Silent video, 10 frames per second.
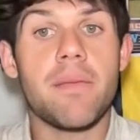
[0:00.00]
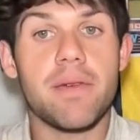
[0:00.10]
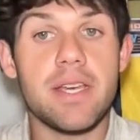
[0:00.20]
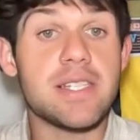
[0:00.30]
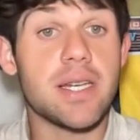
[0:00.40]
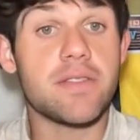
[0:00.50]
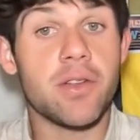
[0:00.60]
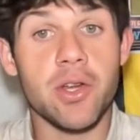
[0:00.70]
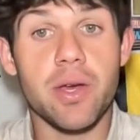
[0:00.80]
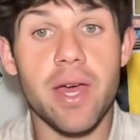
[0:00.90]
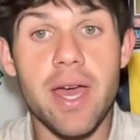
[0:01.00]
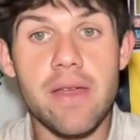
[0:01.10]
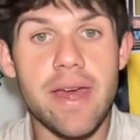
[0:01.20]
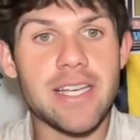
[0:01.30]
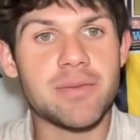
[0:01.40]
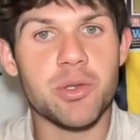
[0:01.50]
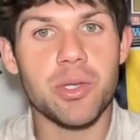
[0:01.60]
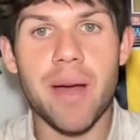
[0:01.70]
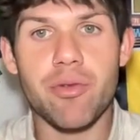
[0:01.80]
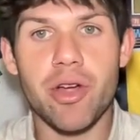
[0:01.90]
He said he's feeling okay. They asked him to
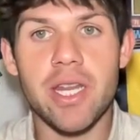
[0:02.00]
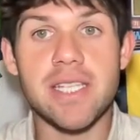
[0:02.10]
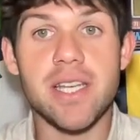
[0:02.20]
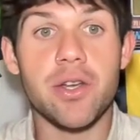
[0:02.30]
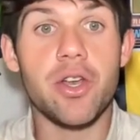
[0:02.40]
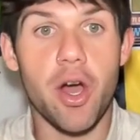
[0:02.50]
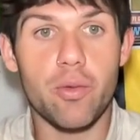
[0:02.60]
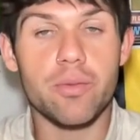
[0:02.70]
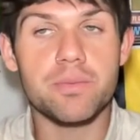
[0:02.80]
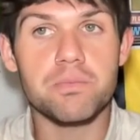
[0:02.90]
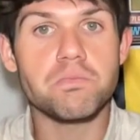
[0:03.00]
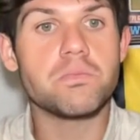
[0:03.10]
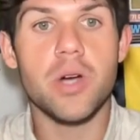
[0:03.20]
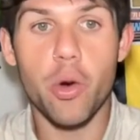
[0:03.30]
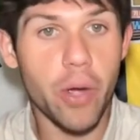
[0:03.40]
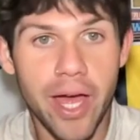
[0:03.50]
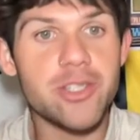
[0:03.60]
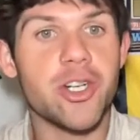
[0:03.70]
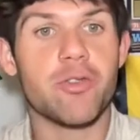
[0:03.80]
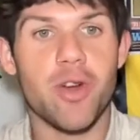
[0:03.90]
elaborate. He said no. Okay,
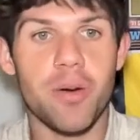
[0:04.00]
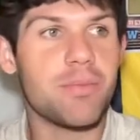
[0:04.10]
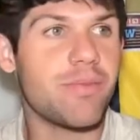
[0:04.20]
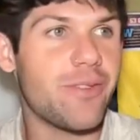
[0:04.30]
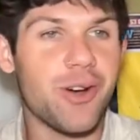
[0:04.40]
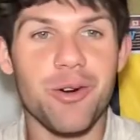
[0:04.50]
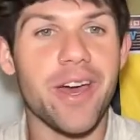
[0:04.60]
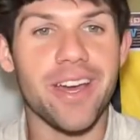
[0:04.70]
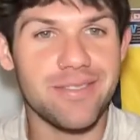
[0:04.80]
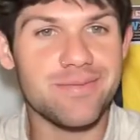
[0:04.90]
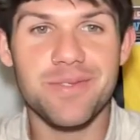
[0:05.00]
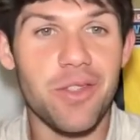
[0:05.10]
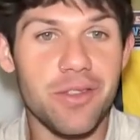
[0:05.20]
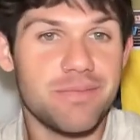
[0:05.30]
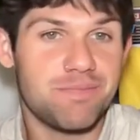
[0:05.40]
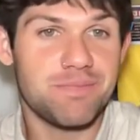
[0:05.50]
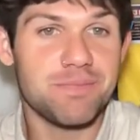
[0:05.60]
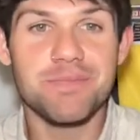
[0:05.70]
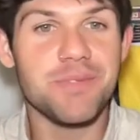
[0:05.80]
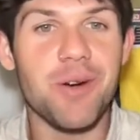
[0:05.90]
Jon Rahm. Okay,
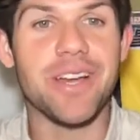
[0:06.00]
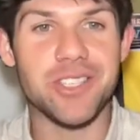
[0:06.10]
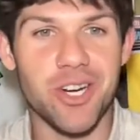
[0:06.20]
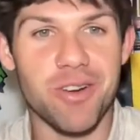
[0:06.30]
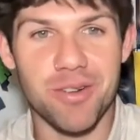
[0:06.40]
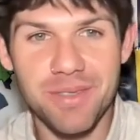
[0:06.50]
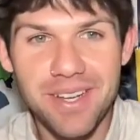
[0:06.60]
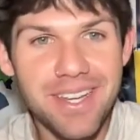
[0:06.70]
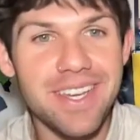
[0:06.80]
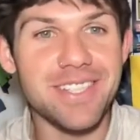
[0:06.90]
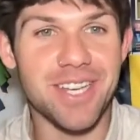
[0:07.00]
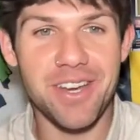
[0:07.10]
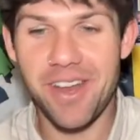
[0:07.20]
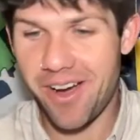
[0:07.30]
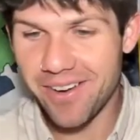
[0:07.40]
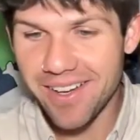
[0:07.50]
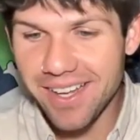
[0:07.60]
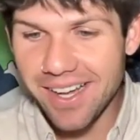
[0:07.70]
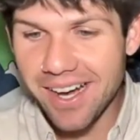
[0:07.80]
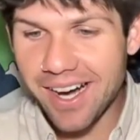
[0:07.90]
Jon Rahm. He said no.
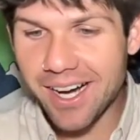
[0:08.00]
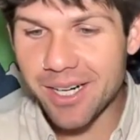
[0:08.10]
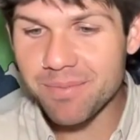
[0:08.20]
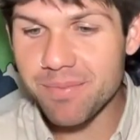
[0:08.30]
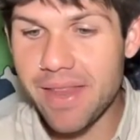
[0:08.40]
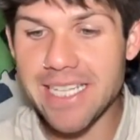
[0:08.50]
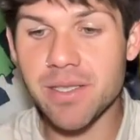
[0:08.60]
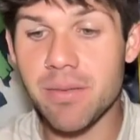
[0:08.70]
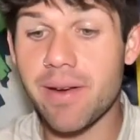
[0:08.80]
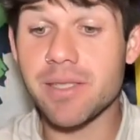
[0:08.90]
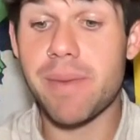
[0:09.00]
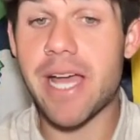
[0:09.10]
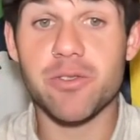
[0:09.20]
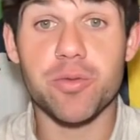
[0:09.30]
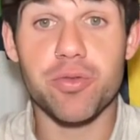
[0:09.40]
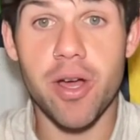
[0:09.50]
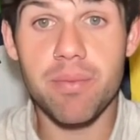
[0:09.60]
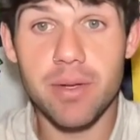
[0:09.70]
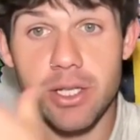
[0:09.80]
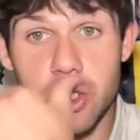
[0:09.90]
Asked him about his Masters
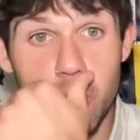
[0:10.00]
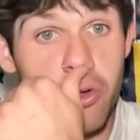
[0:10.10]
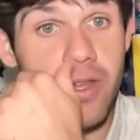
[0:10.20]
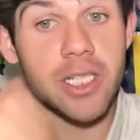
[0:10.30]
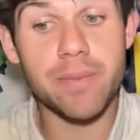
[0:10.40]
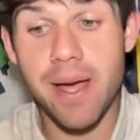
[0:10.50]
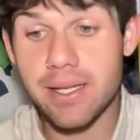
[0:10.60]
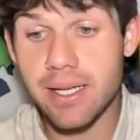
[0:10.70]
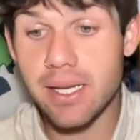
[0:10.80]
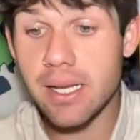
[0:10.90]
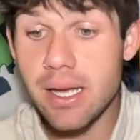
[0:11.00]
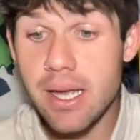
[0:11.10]
prep. Shorter than expected.